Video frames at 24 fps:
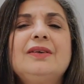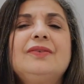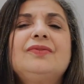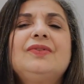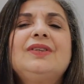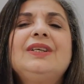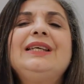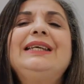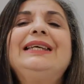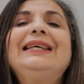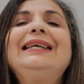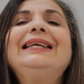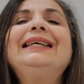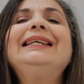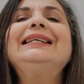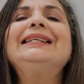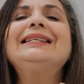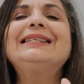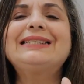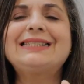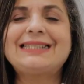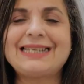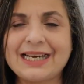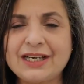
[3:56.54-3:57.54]
the
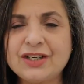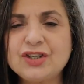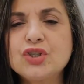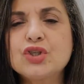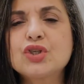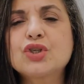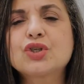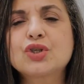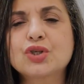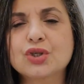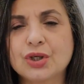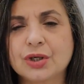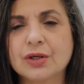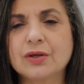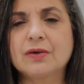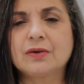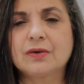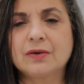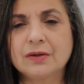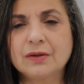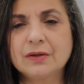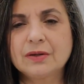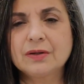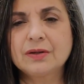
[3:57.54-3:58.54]
intention
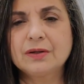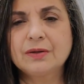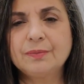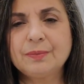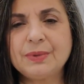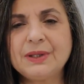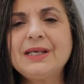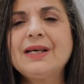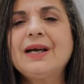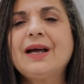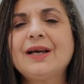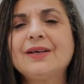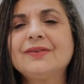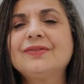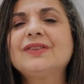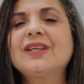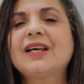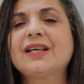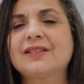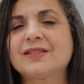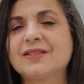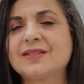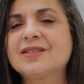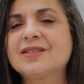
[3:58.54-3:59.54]
behind that